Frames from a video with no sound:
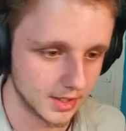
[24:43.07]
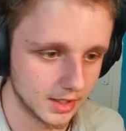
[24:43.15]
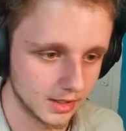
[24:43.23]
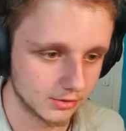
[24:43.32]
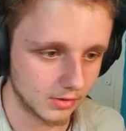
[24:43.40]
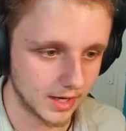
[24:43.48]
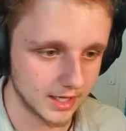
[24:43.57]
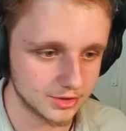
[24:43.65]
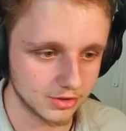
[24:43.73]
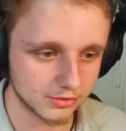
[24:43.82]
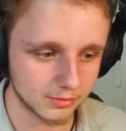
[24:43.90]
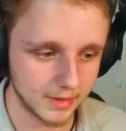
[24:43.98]
So I
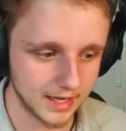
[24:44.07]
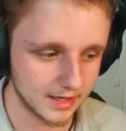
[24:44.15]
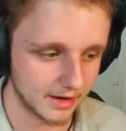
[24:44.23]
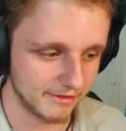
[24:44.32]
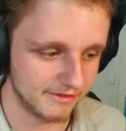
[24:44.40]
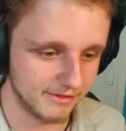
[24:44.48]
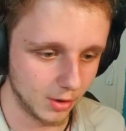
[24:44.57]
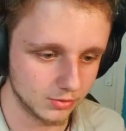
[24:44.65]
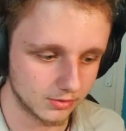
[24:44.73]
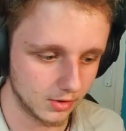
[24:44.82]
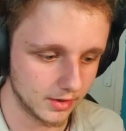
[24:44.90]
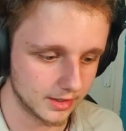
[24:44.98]
just made a
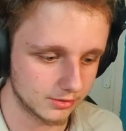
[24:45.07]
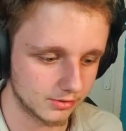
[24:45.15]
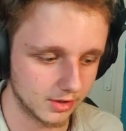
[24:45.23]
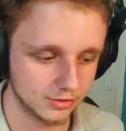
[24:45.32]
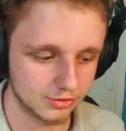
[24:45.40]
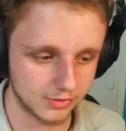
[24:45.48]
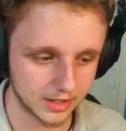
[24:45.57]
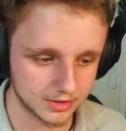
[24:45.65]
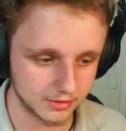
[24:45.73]
photo, and this is the interaction